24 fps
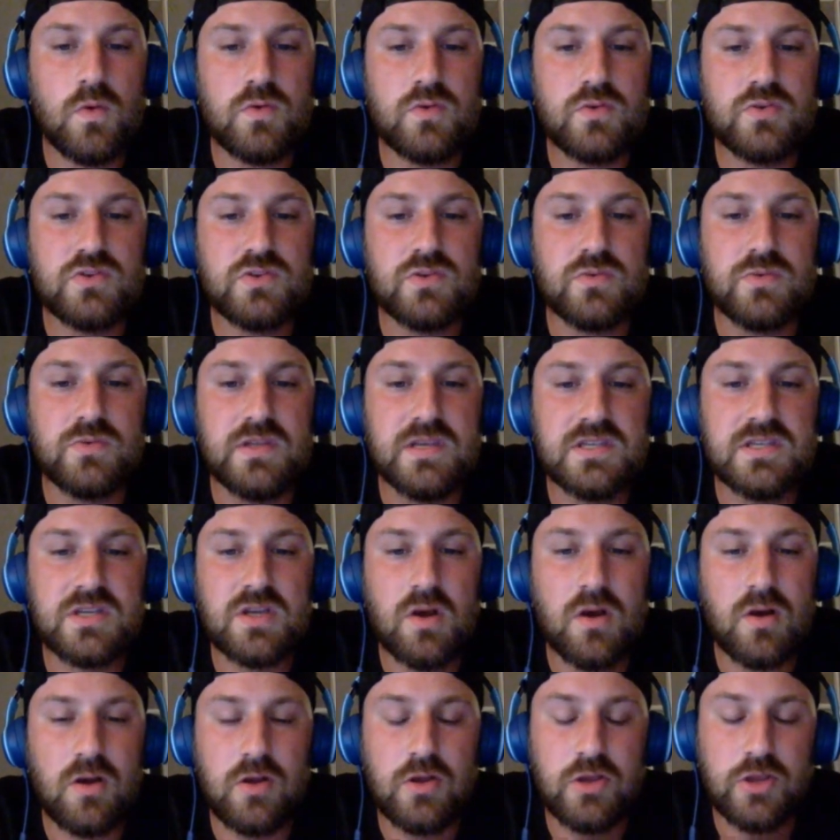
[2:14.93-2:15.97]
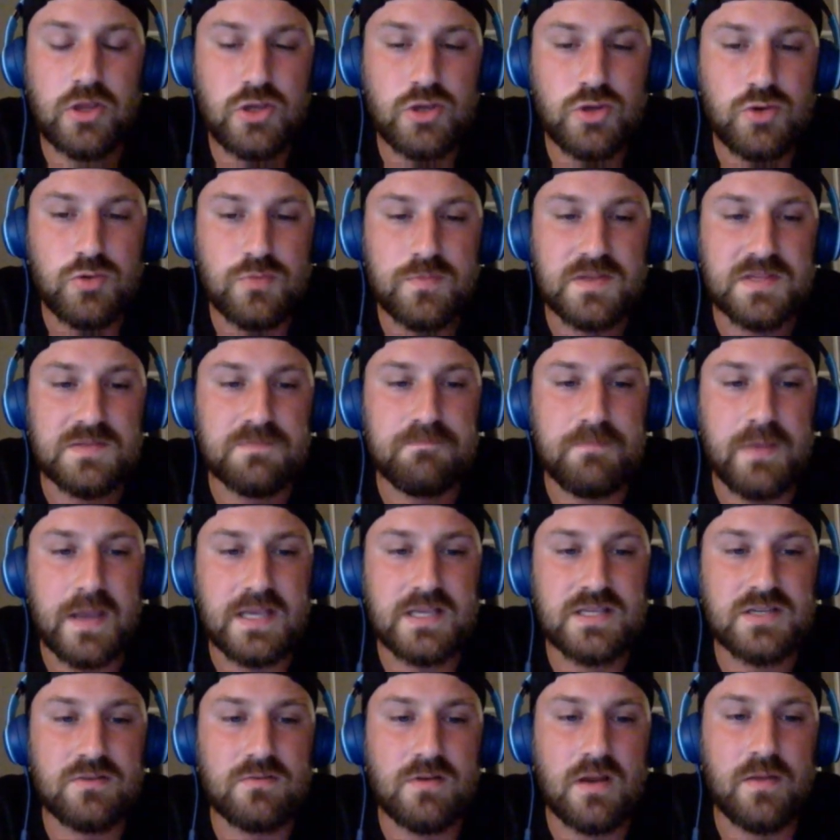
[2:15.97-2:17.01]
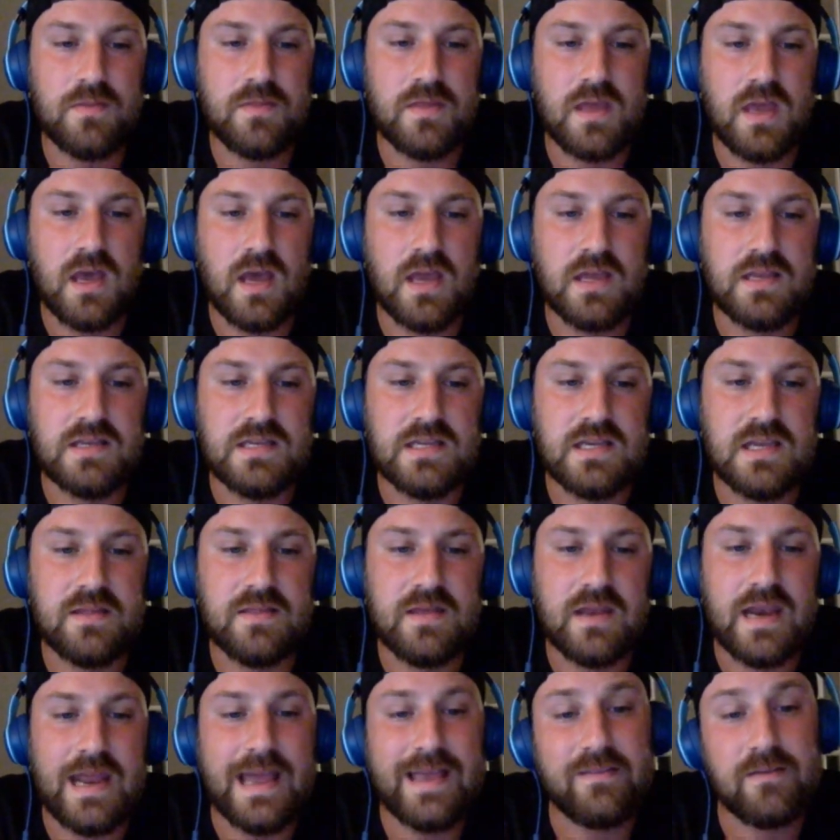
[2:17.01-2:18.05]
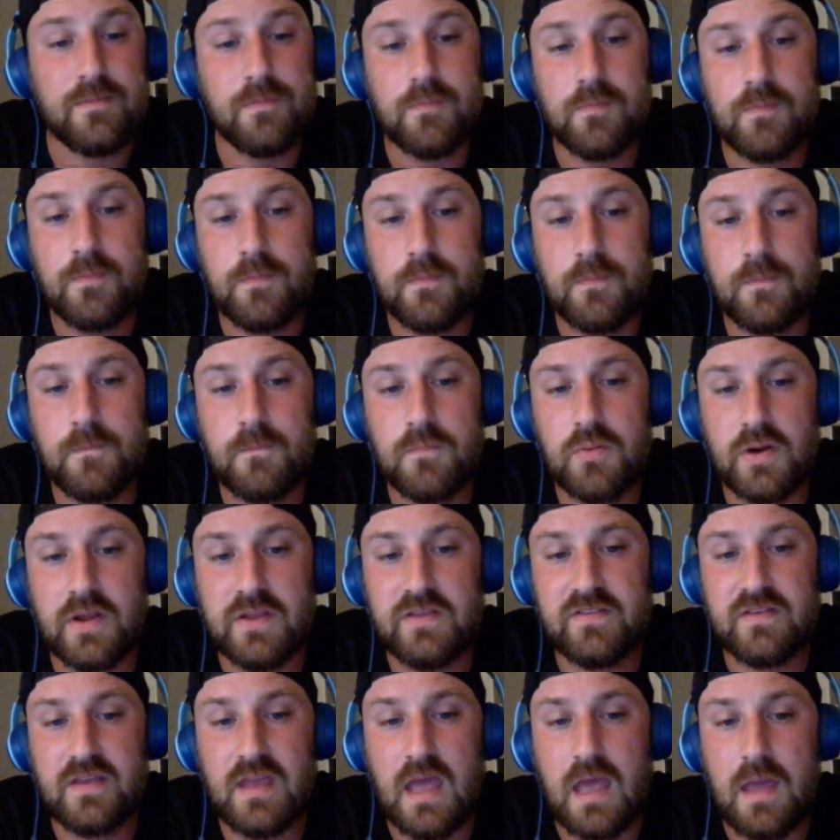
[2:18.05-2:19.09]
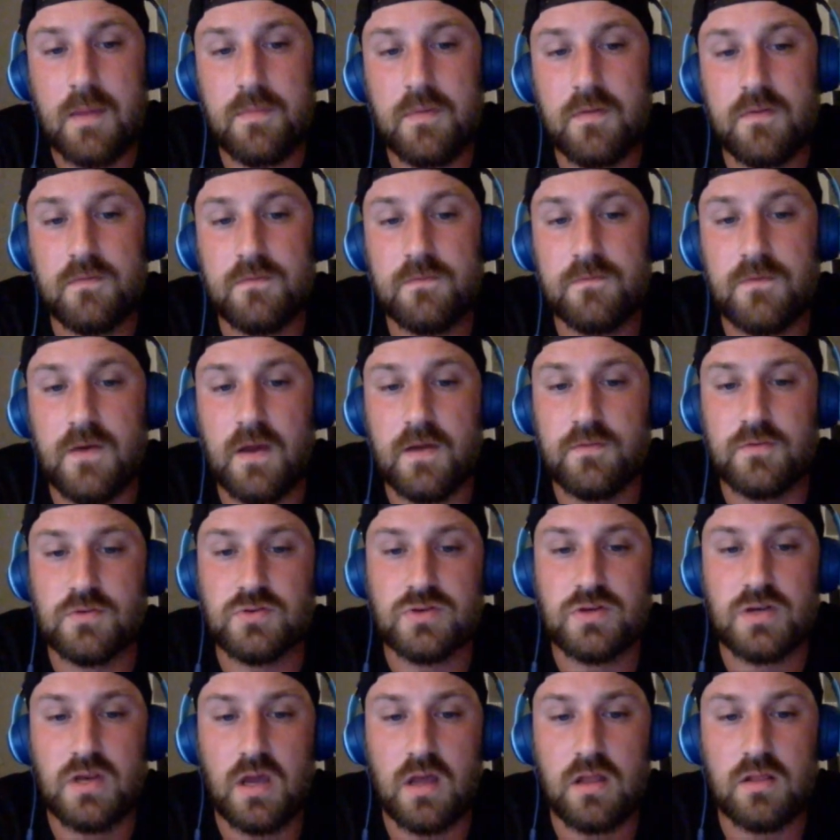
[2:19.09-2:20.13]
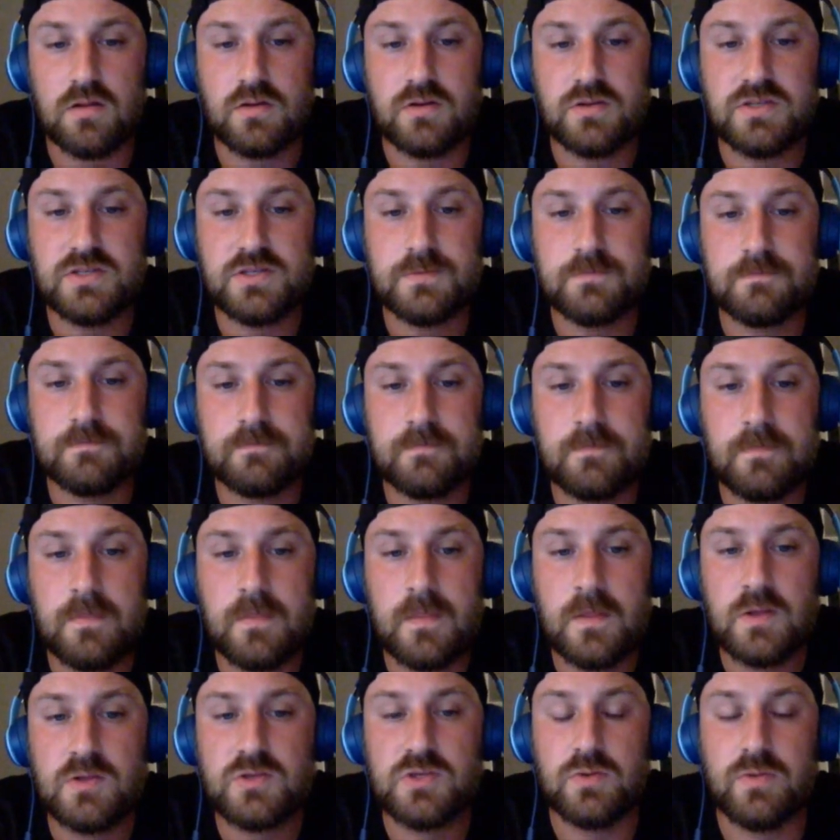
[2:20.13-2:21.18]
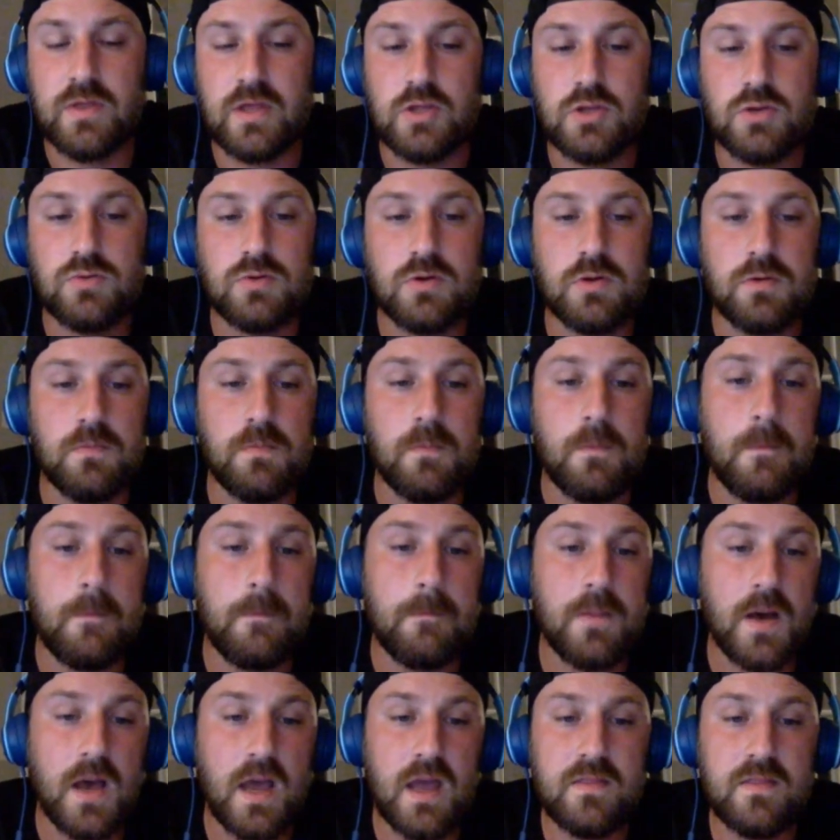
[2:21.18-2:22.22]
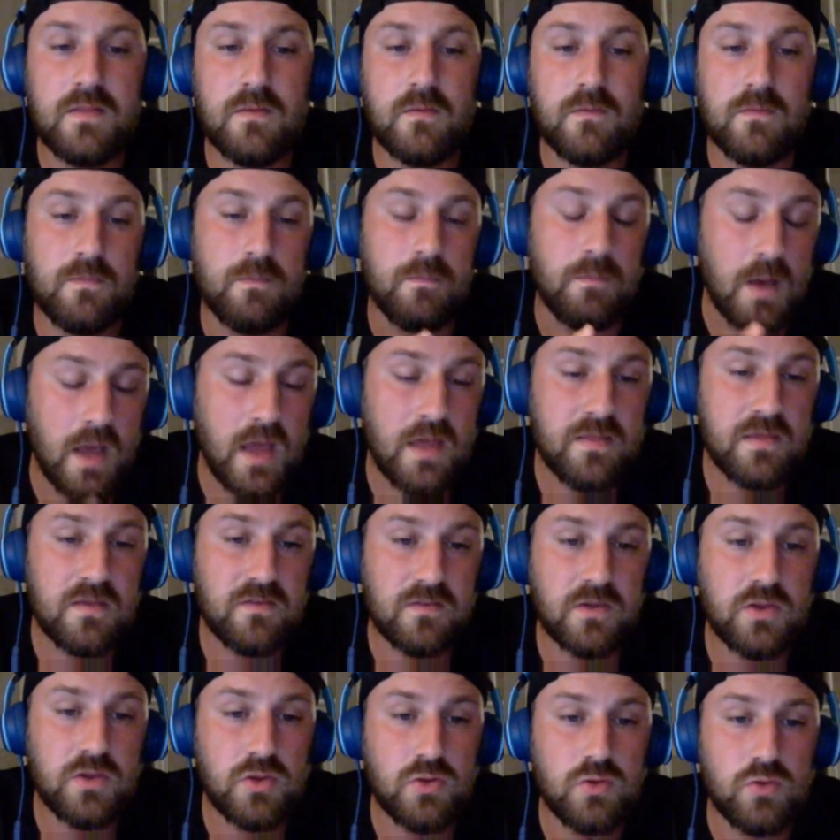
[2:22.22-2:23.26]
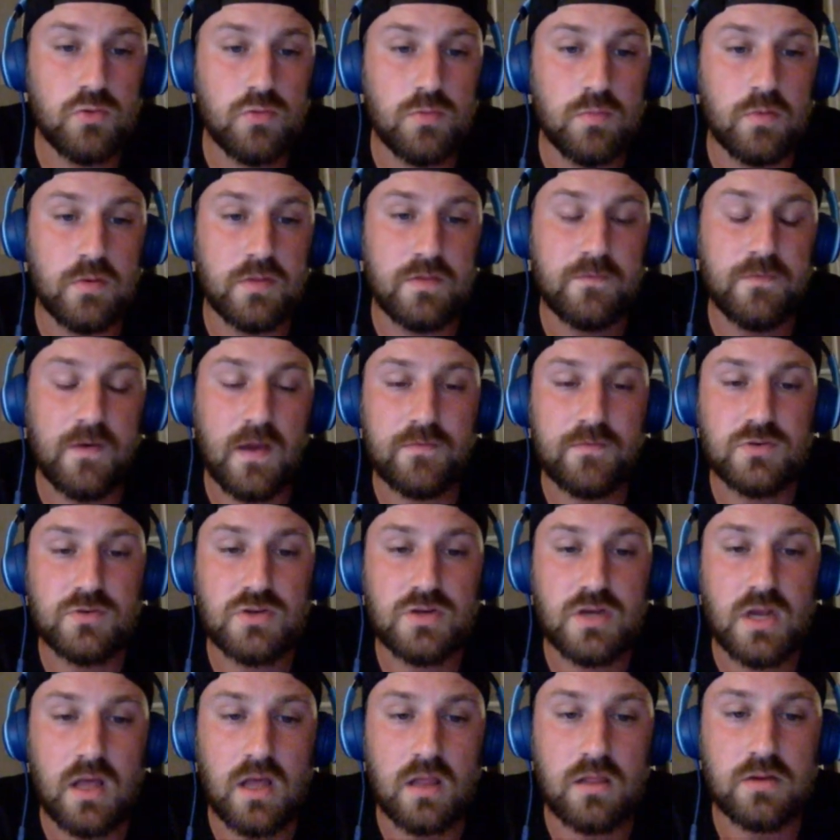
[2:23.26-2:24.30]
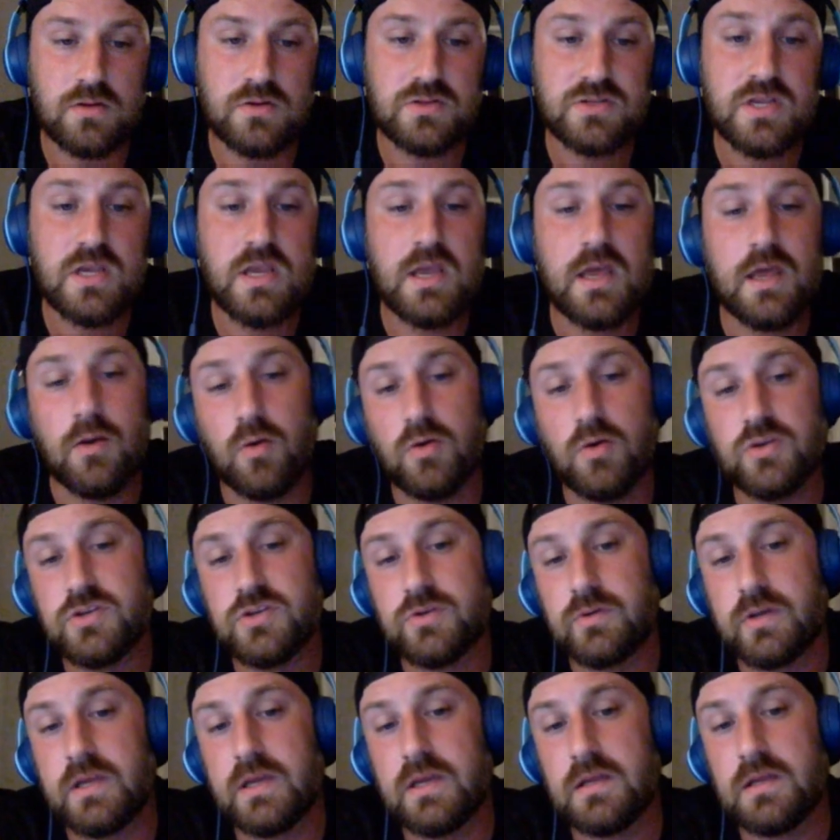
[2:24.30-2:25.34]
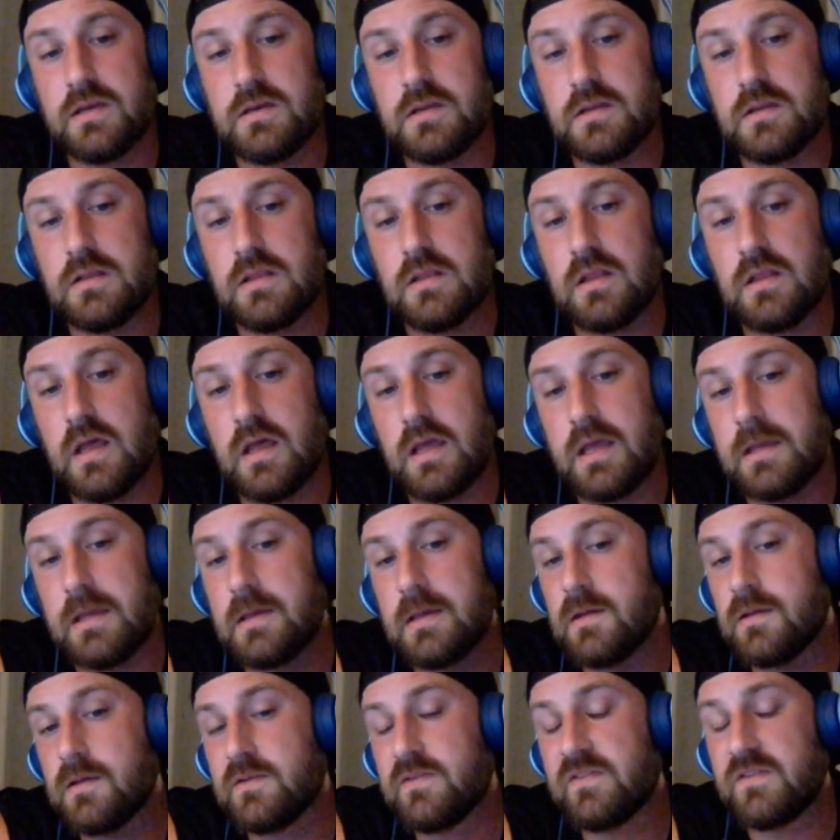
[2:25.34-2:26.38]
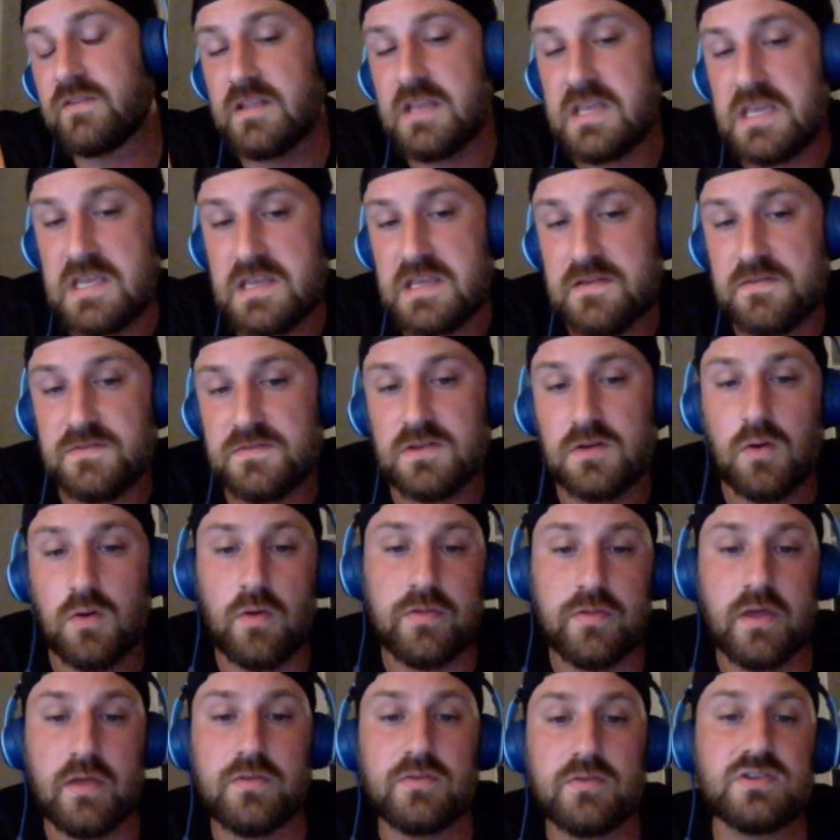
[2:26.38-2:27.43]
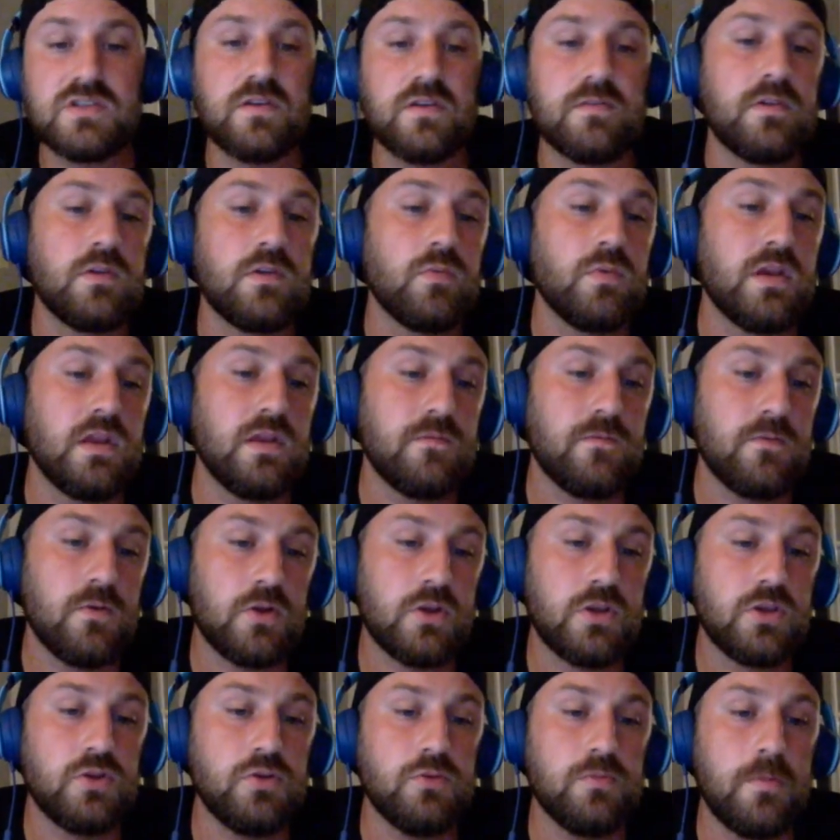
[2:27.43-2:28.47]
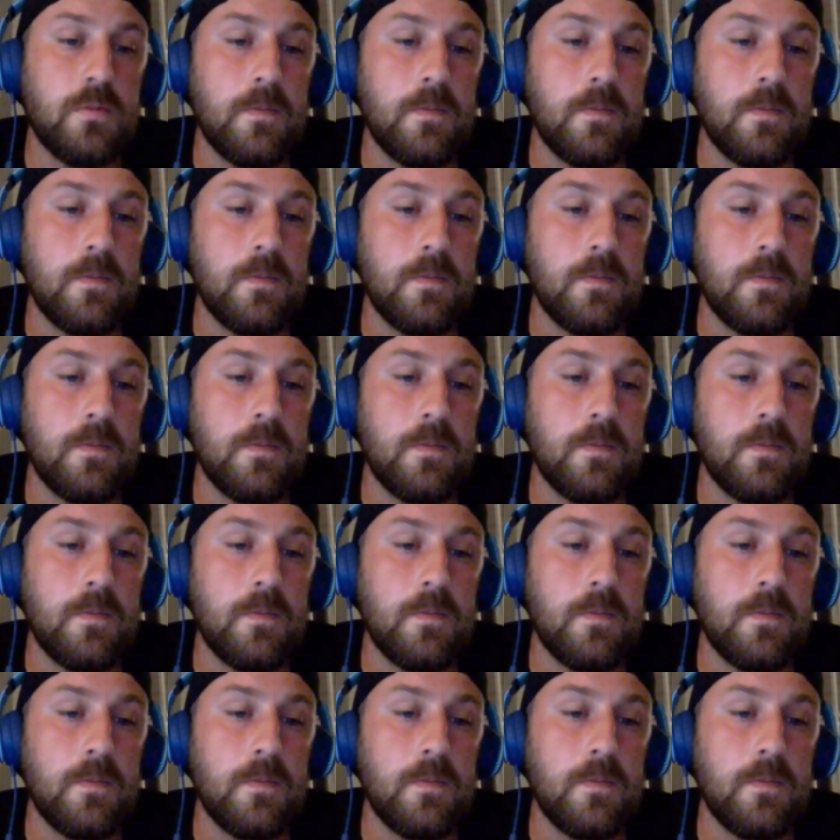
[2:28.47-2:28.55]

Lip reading: this cube is based around the idea that it has a price cap of $500, so that you could buy this cube with $500 and also get like sleeves and all the other stuff that you would need for a cube.